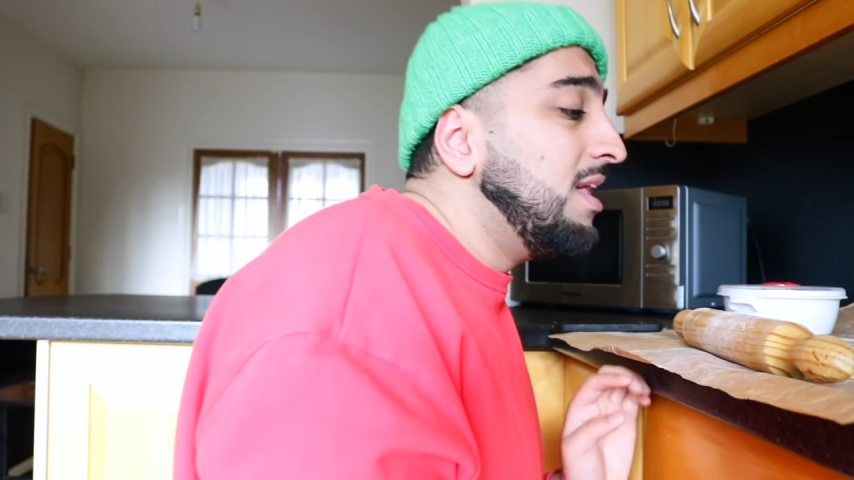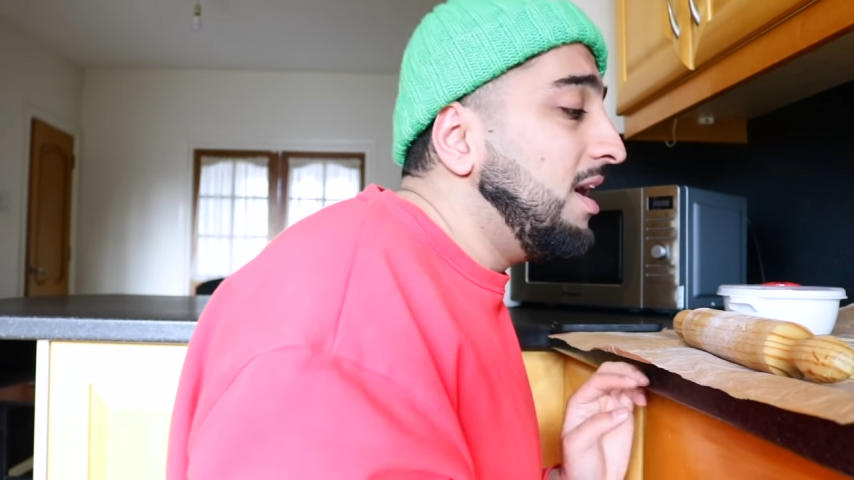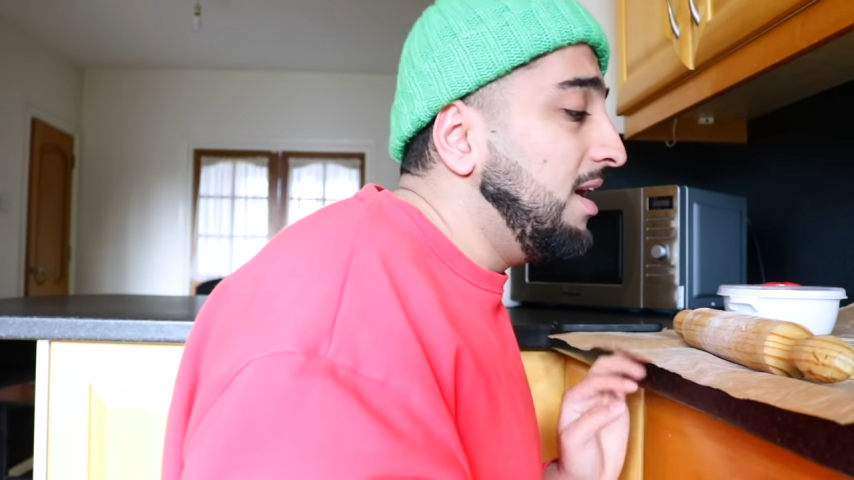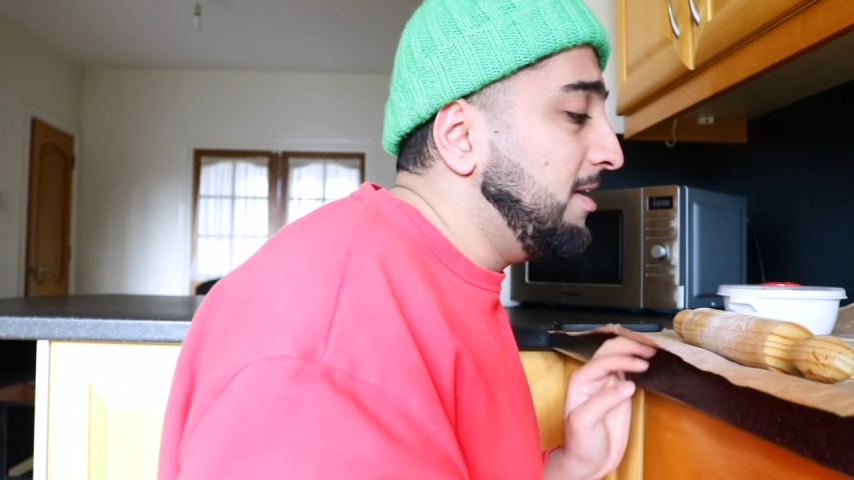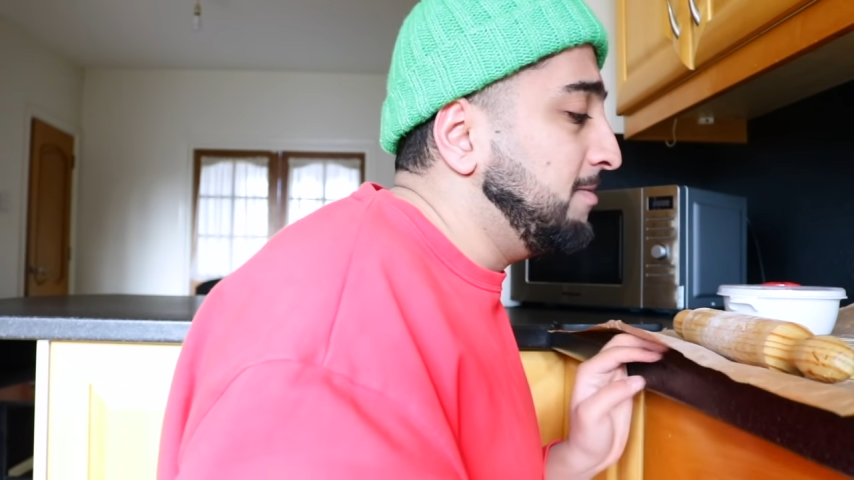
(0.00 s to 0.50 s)

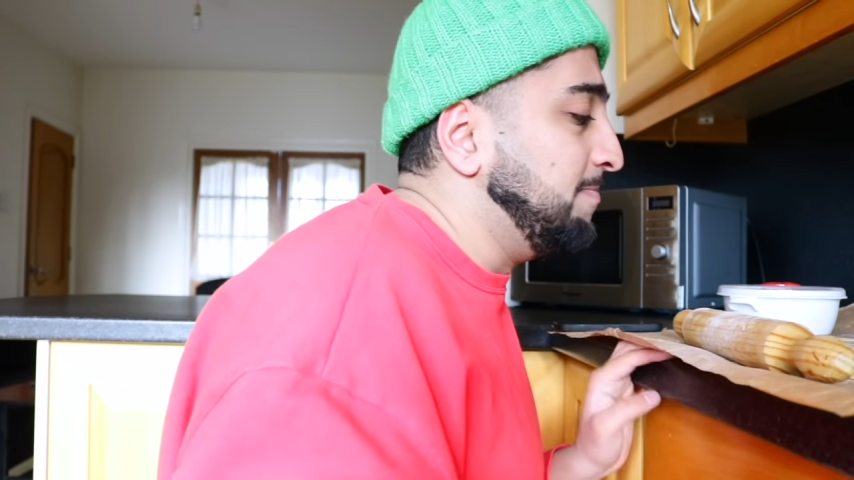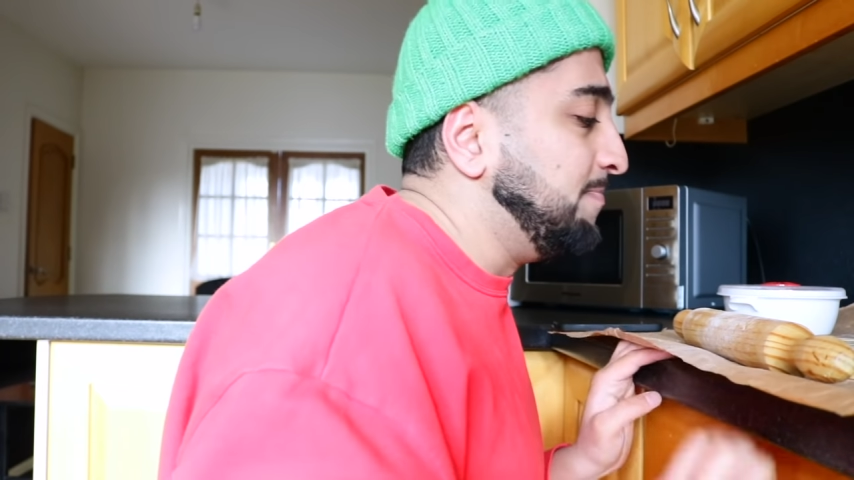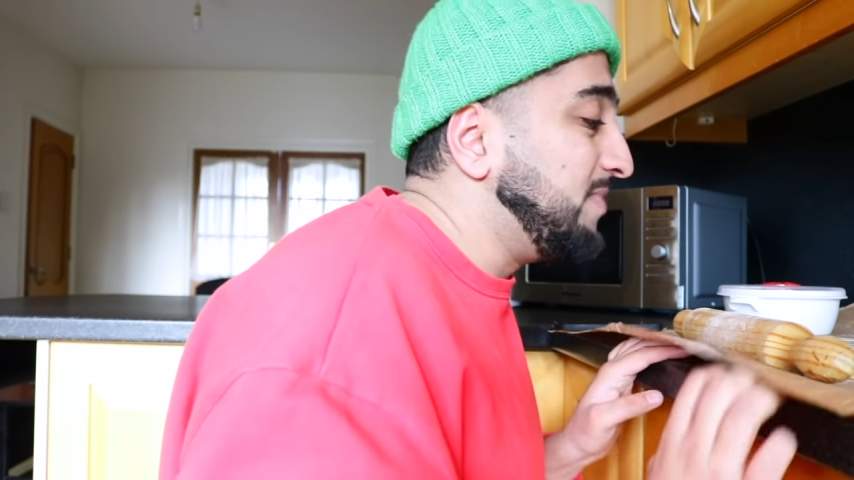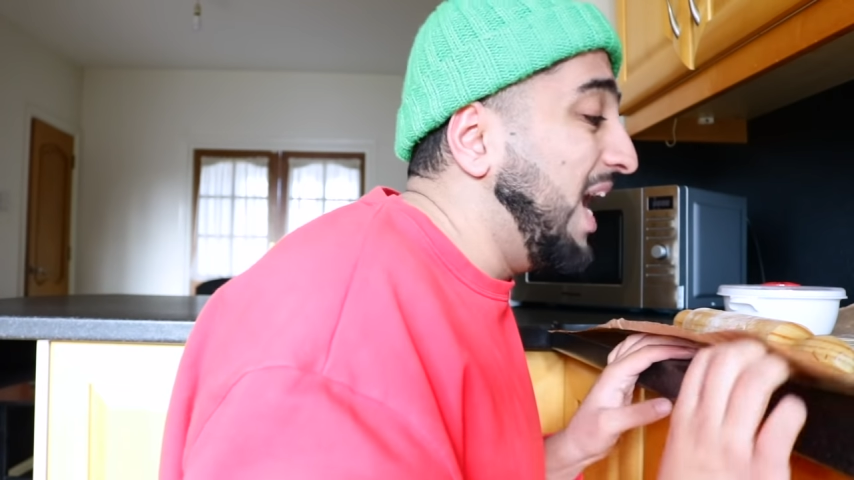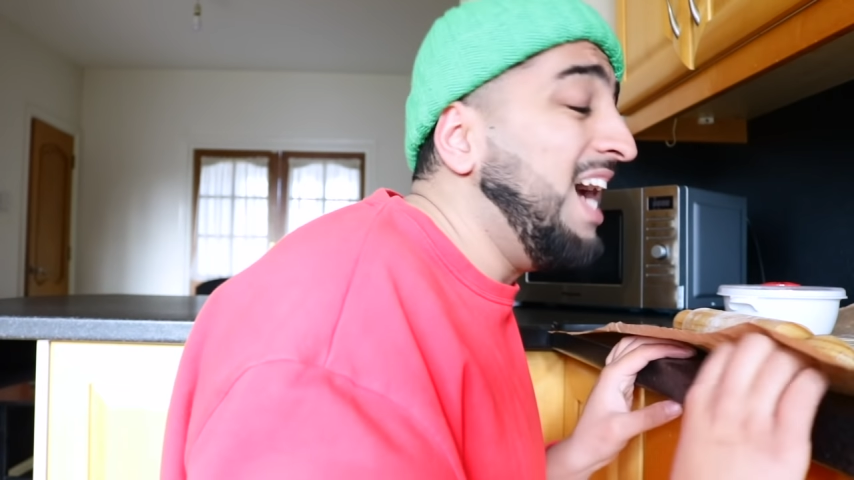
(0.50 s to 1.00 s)

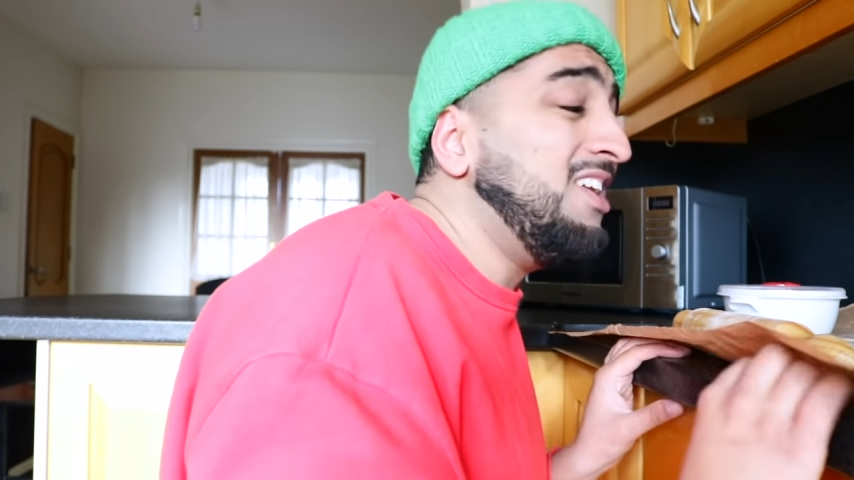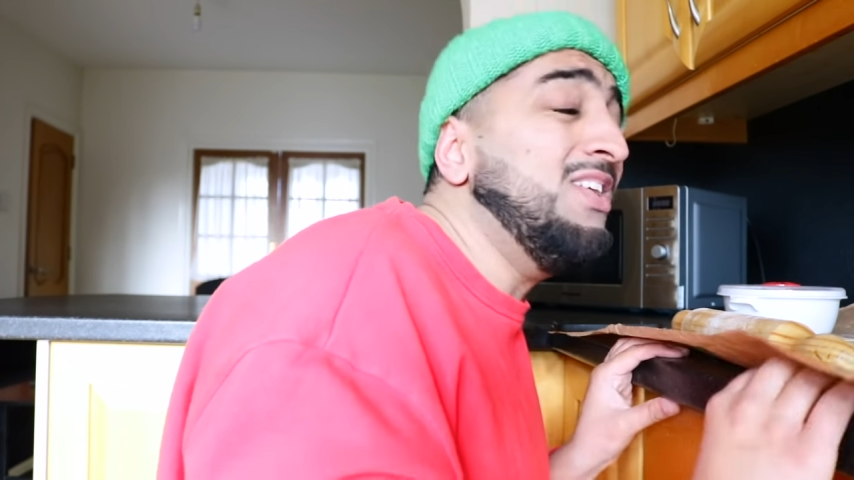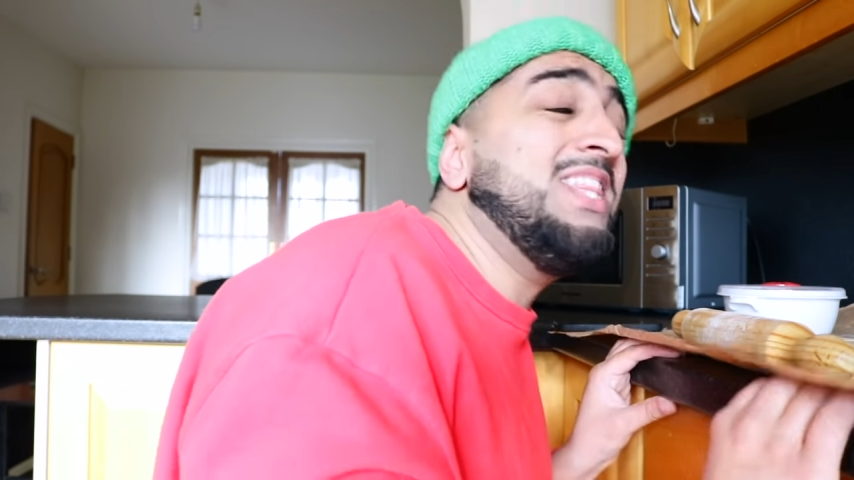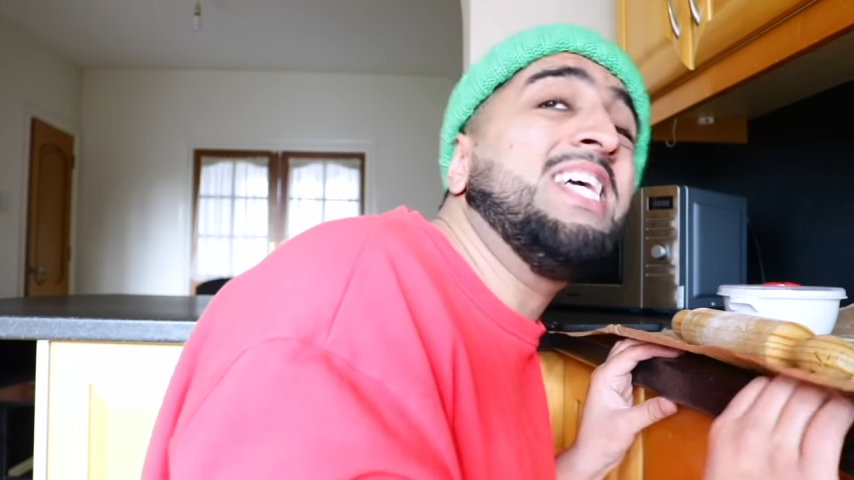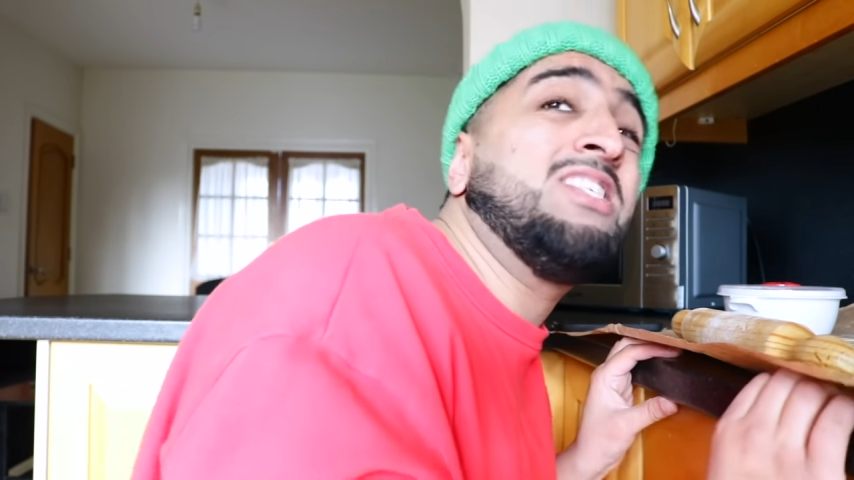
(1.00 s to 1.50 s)
I
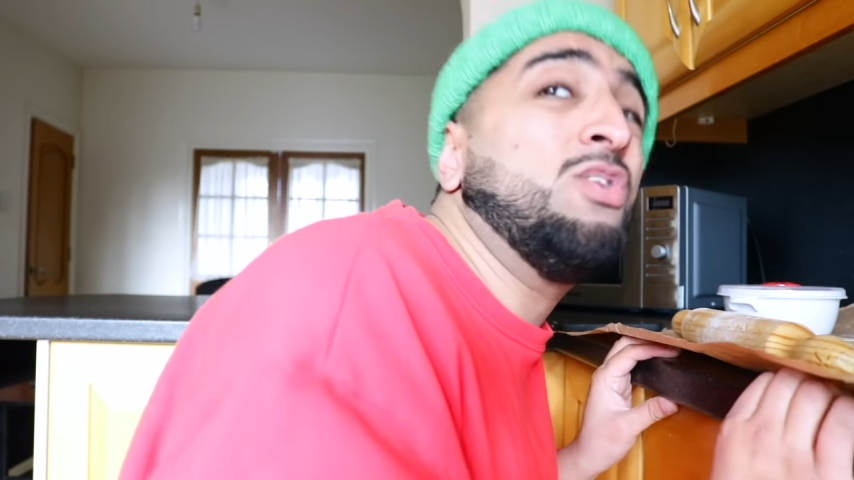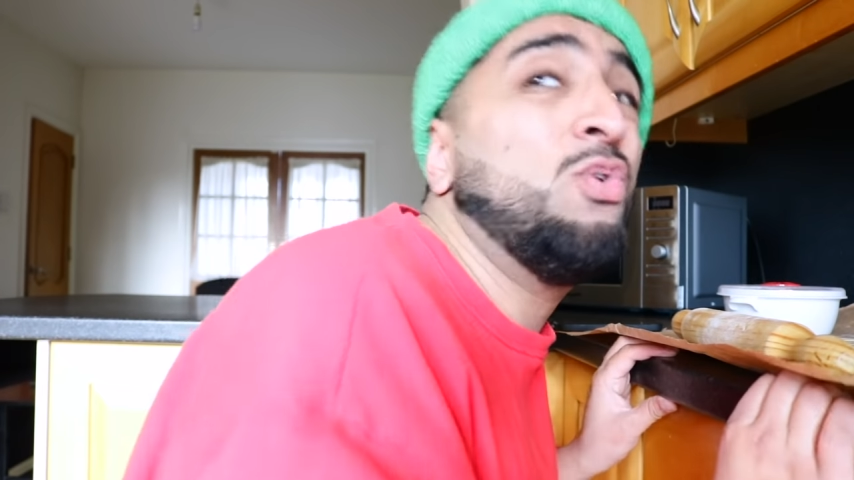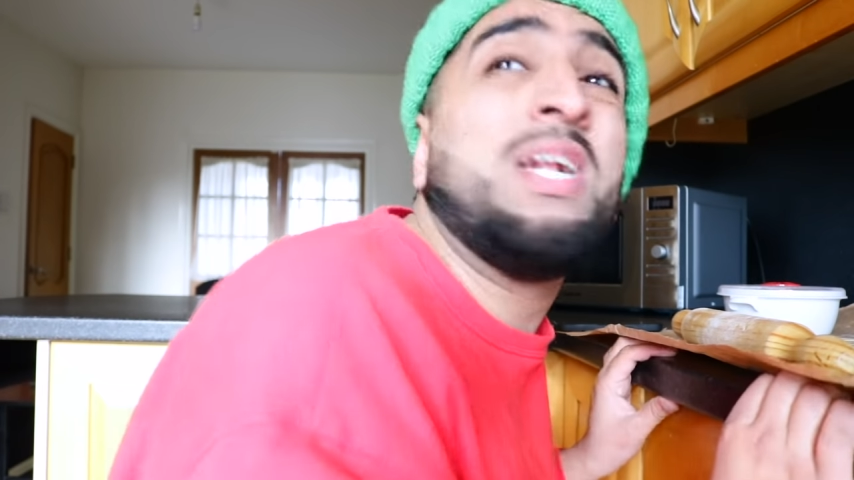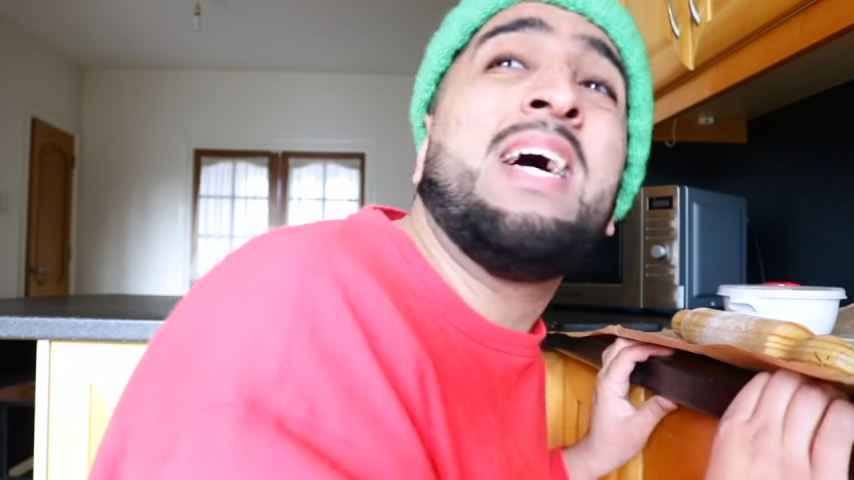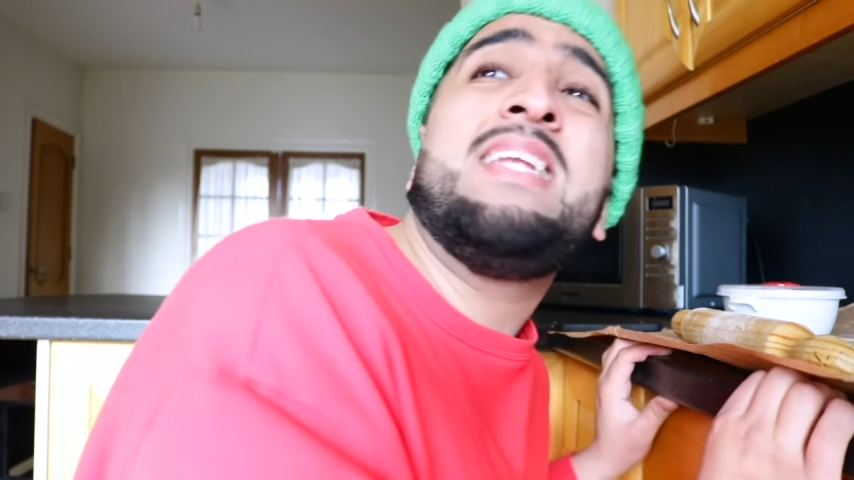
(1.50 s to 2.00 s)
don't think it's a
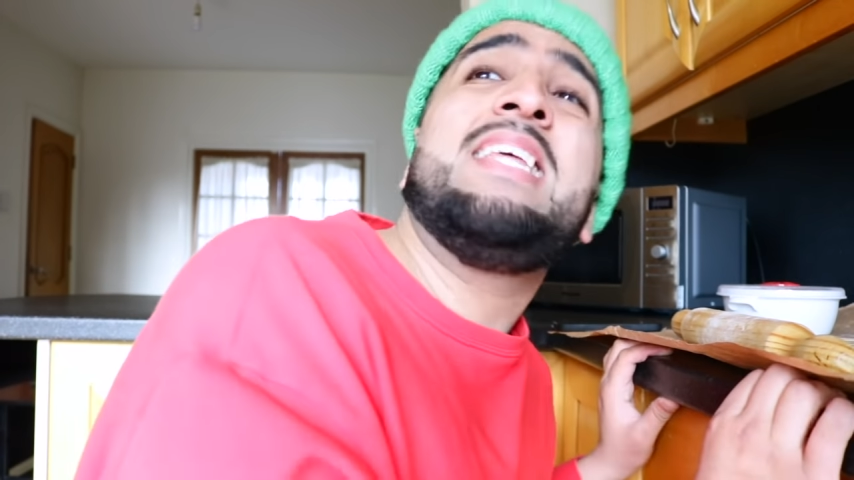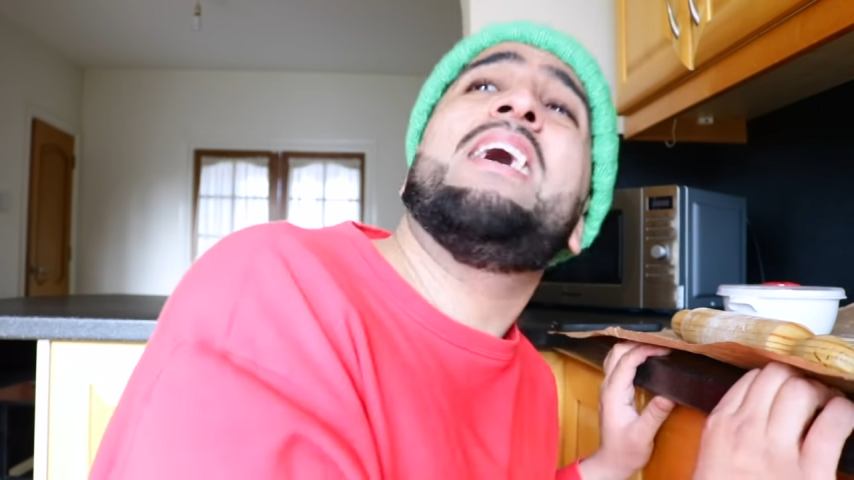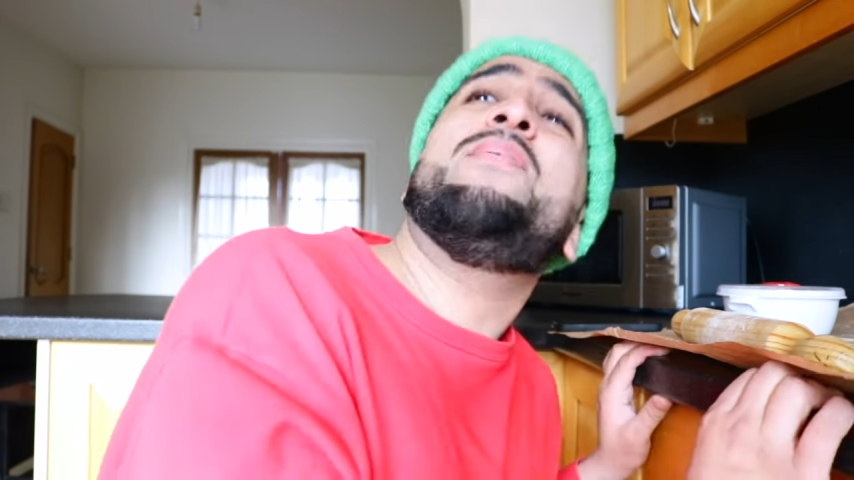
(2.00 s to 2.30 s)
good idea